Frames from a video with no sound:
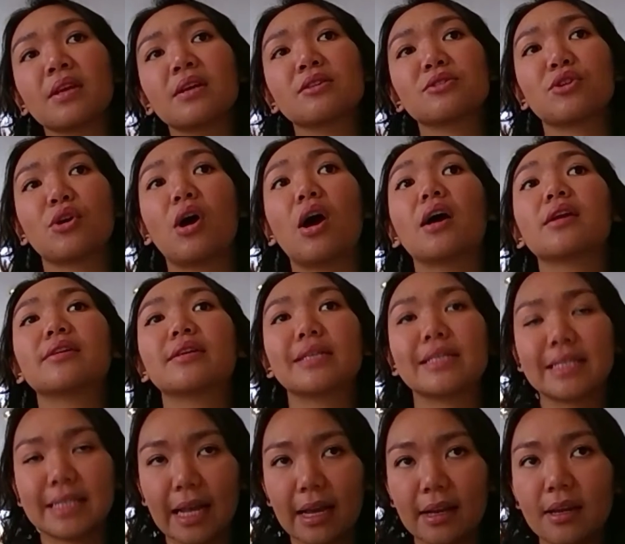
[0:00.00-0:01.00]
So
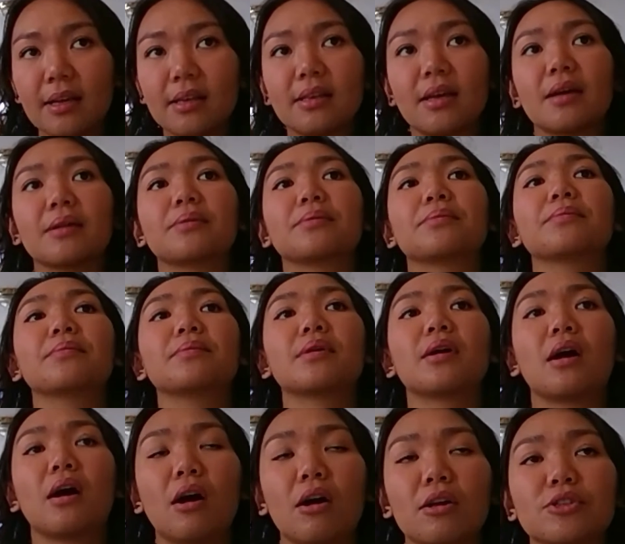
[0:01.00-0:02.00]
understanding that
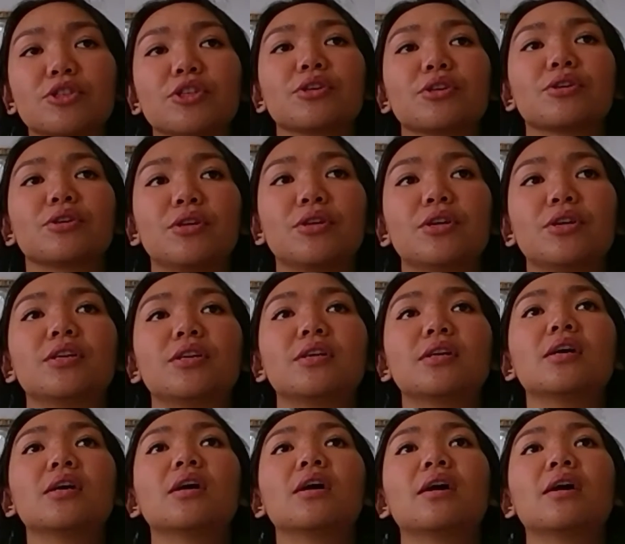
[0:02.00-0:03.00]
culture could
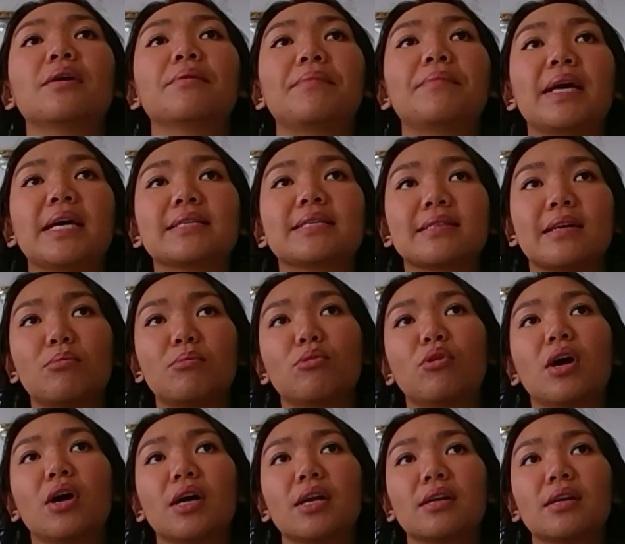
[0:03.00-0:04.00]
make
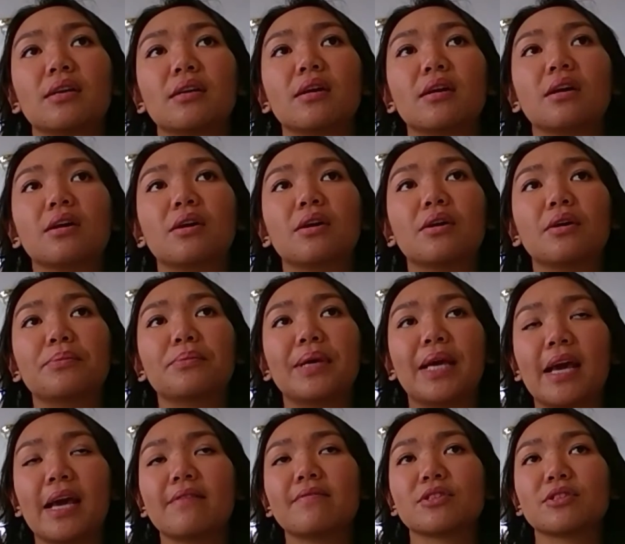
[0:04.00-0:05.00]
someone
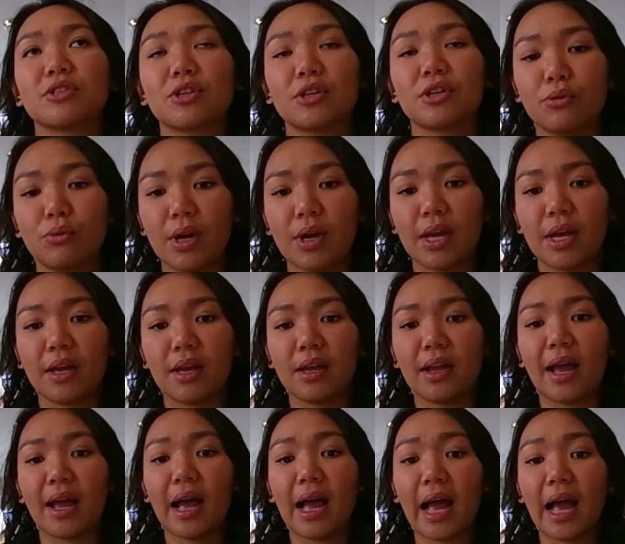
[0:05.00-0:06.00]
behave a certain
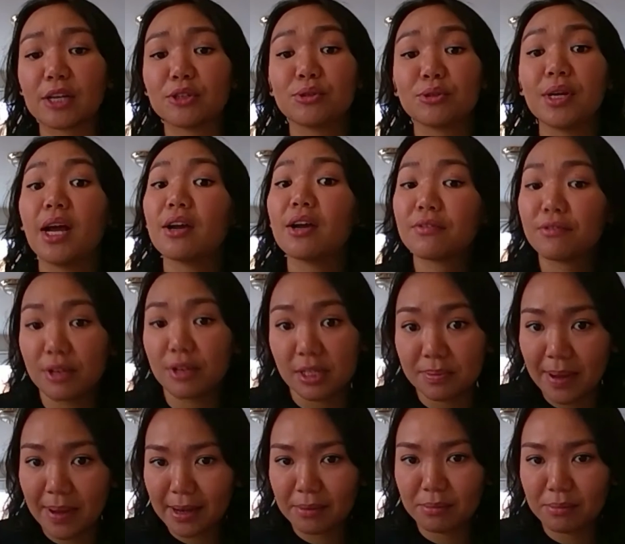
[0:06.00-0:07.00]
way, actually out of
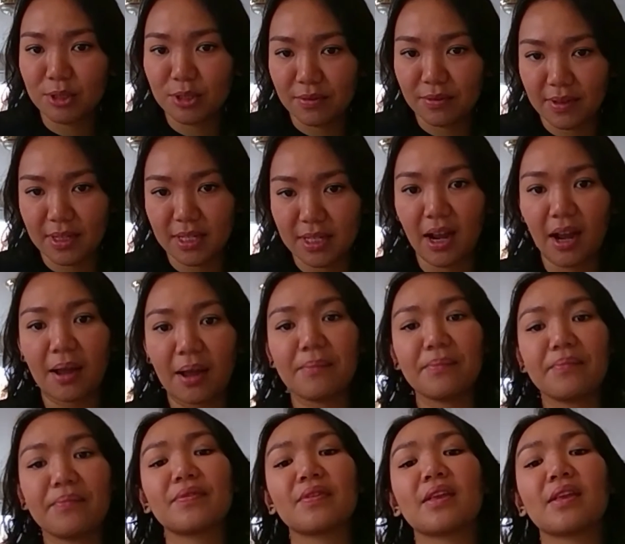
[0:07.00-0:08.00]
respect most of the
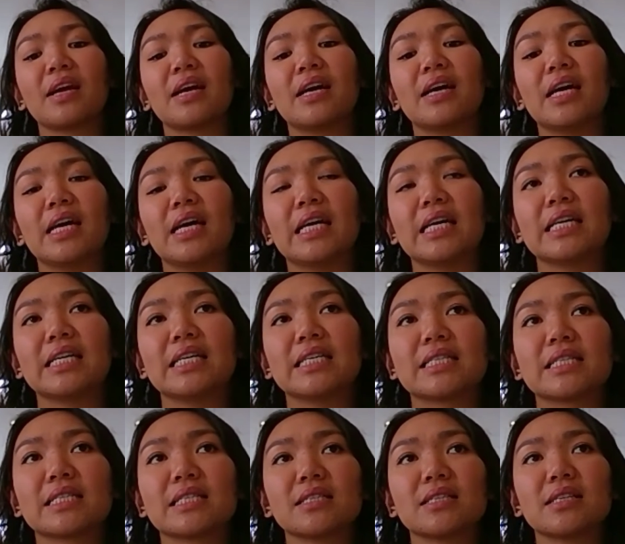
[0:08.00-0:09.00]
time,
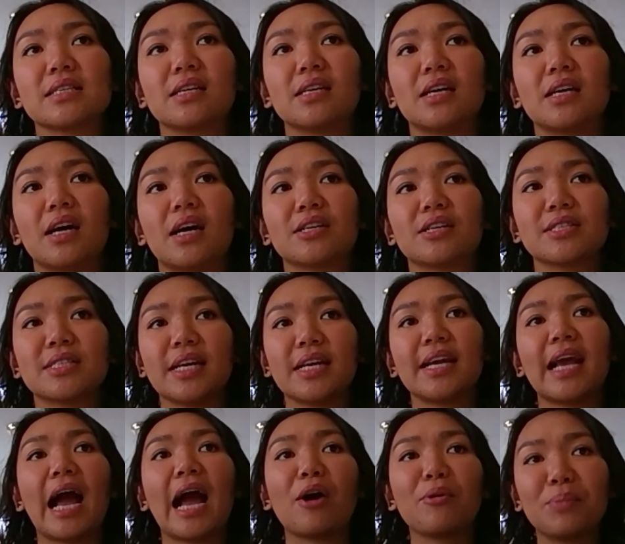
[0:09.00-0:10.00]
is understanding
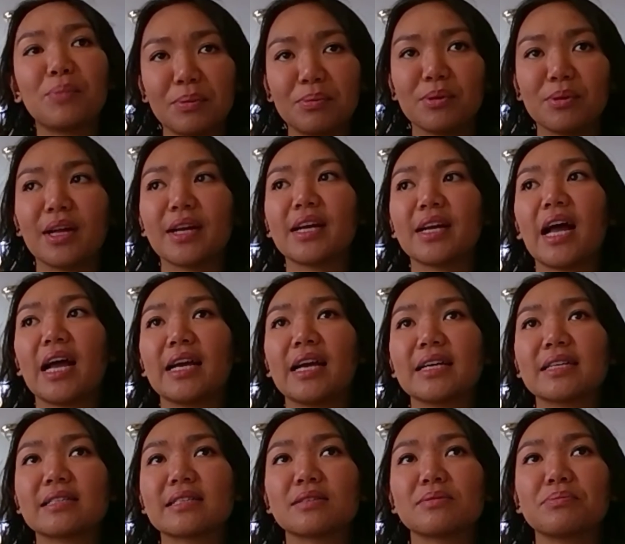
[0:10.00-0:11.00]
how people, I
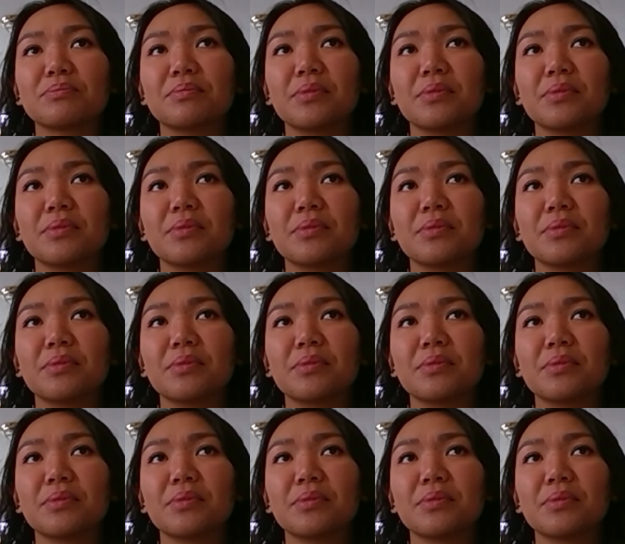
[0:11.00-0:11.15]
guess,